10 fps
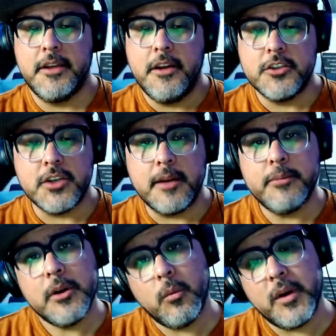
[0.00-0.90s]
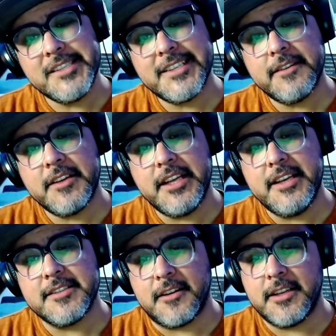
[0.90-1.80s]
Sean put one set of
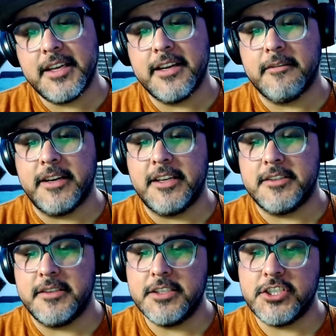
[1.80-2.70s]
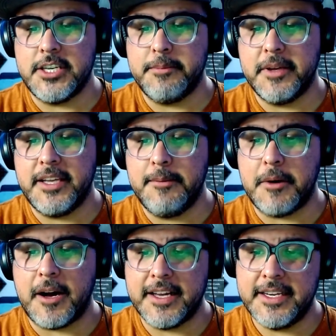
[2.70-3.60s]
keys on the keyring to the Jeep. He
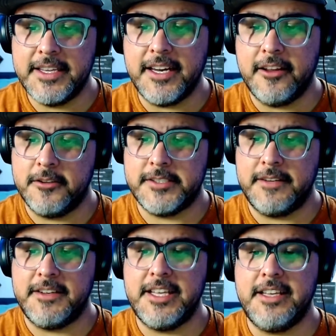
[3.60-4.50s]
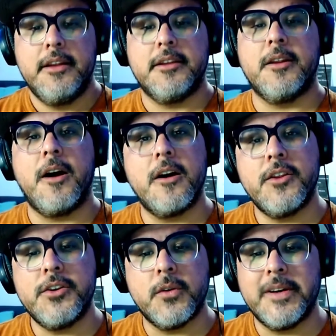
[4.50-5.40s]
pocketed the other set of keys. The lock on the
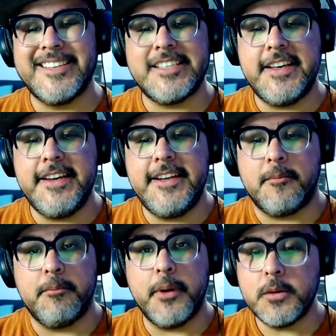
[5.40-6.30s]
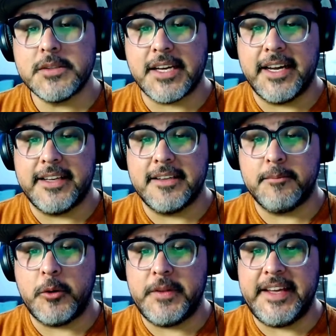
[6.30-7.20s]
door is keyed on both sides,
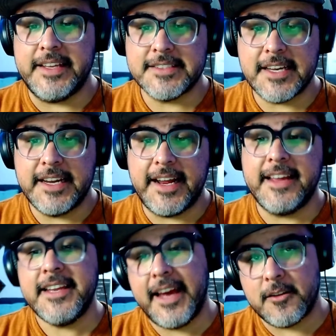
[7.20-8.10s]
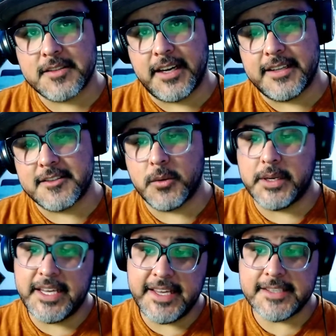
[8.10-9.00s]
both the inside and the outside, so a
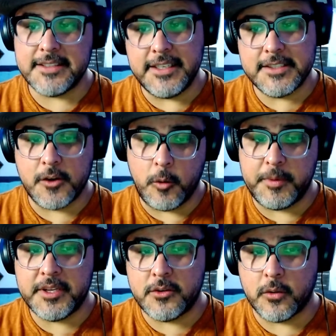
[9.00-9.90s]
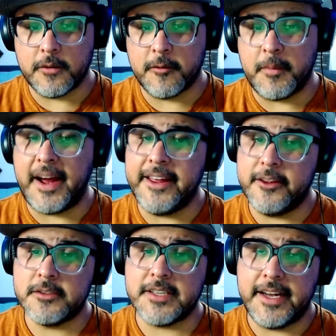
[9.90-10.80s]
key is needed to open the door from either
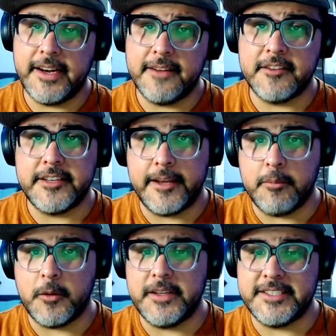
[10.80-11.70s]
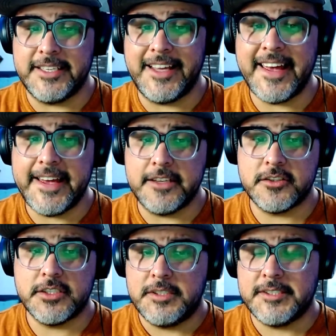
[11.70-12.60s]
side if the deadbolt is
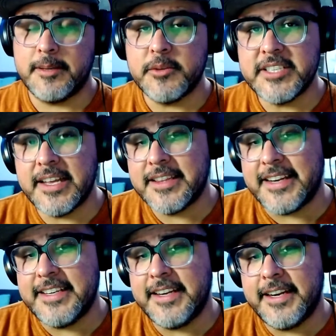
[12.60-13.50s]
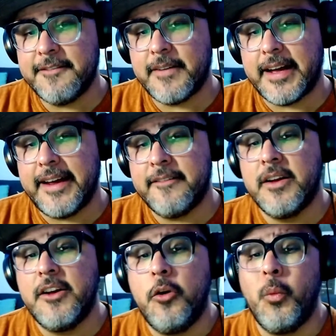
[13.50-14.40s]
engaged. December 10th, 1995
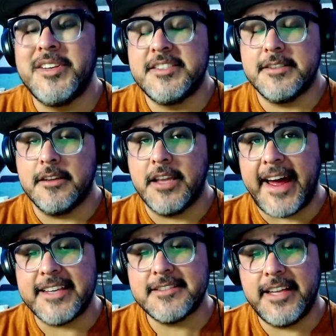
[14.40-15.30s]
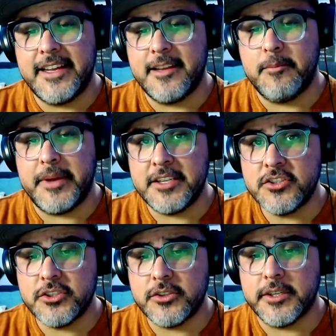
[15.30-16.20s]
was the last day that Ben
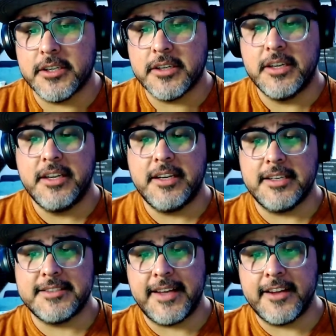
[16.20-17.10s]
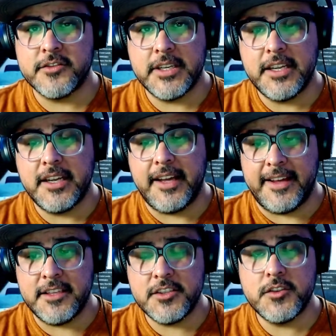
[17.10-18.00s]
Jr., Cassandra,
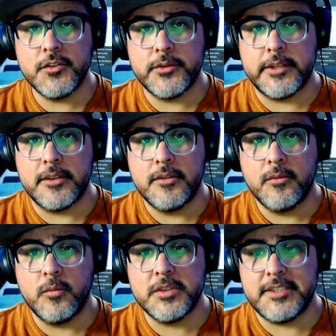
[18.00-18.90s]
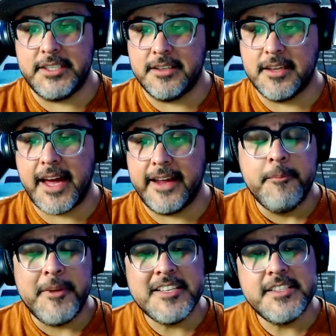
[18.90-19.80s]
and the children were seen alive.
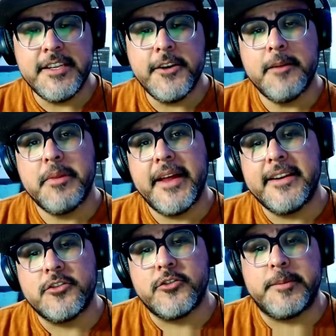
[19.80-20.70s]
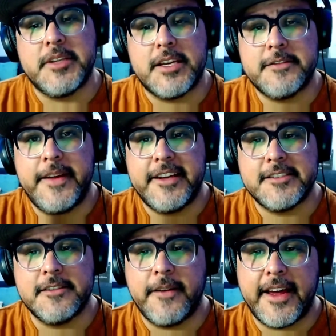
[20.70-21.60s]
Ben Sr. had planned a trip to Las Vegas,
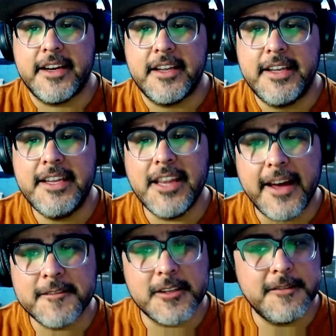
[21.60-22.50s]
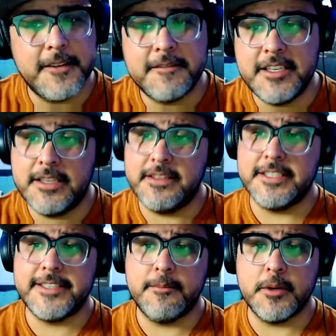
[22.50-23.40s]
Nevada. He left on the 15th of
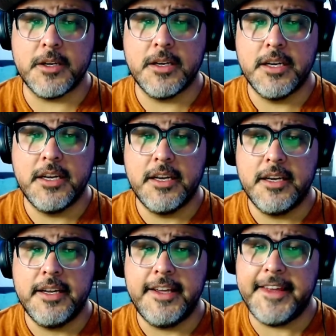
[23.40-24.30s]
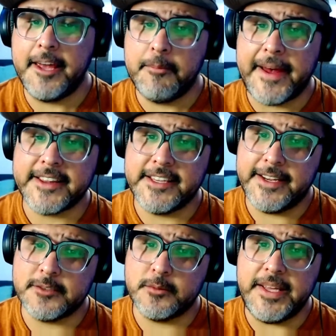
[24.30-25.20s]
December. He came back the
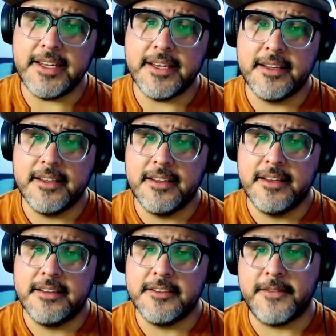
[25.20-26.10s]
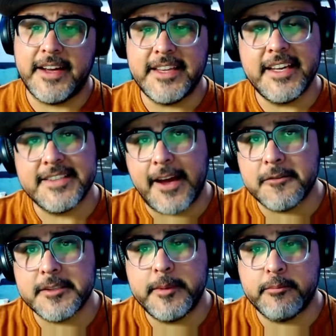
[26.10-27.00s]
next week to find that his
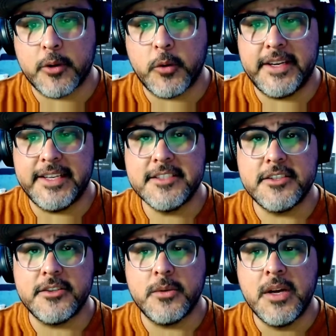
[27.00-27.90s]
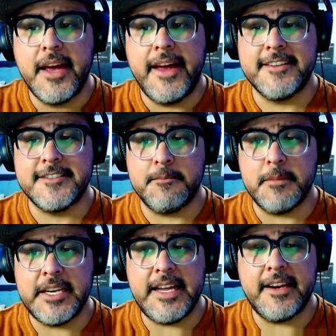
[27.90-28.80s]
house had been broken into and some
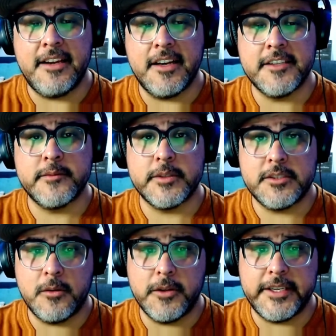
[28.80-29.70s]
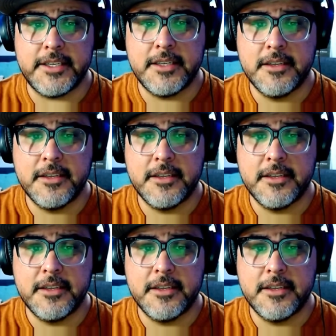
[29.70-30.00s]
money and guns were stolen.